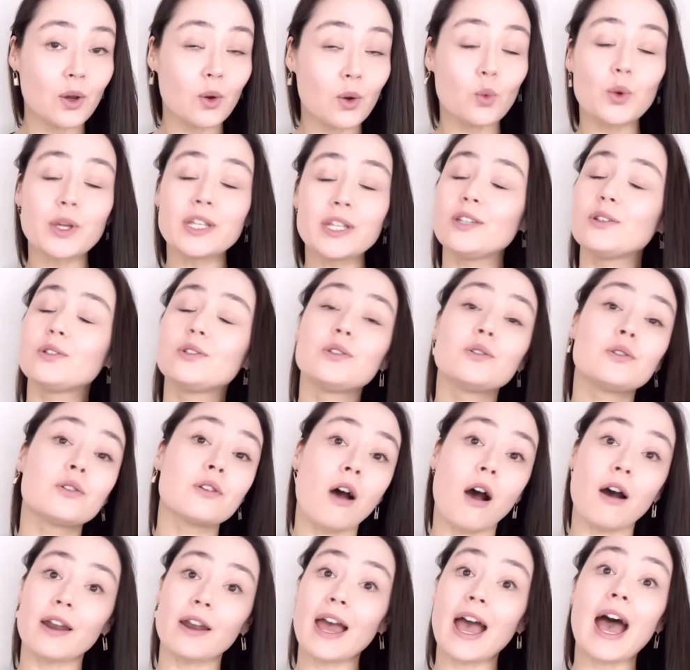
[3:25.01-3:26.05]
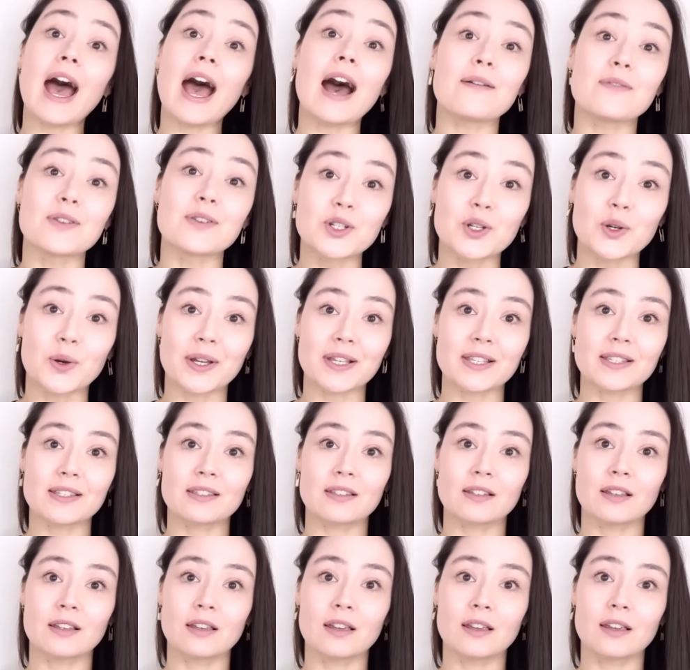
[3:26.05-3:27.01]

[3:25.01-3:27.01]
when you do not have a choice.